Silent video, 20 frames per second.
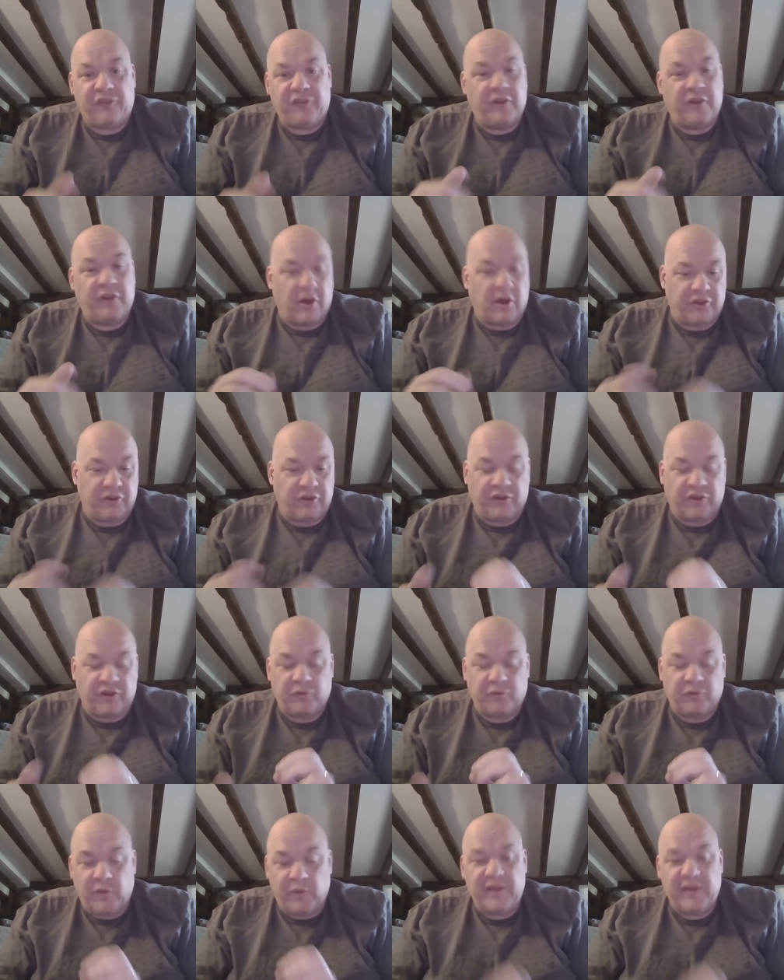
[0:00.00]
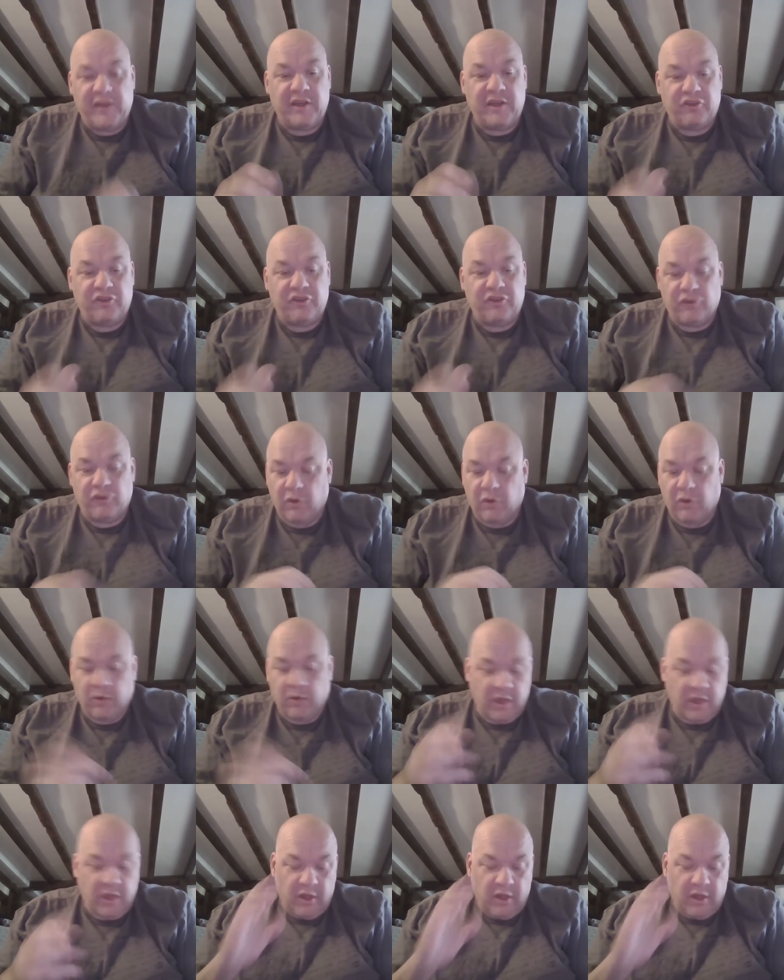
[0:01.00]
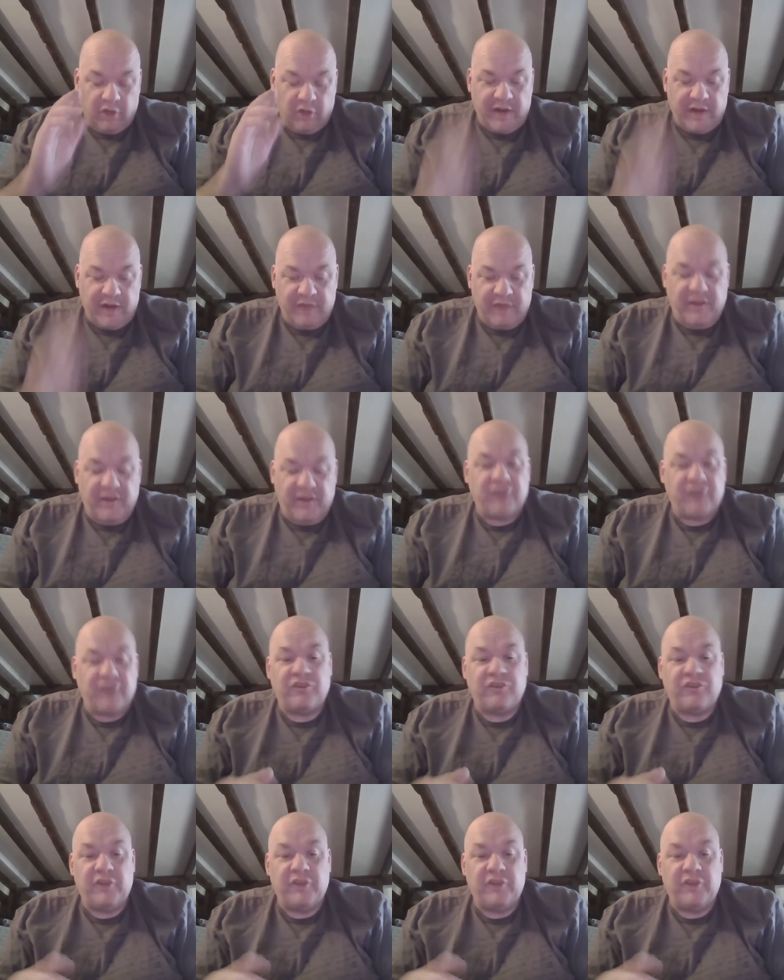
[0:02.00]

You can't adjust windage or or elevation.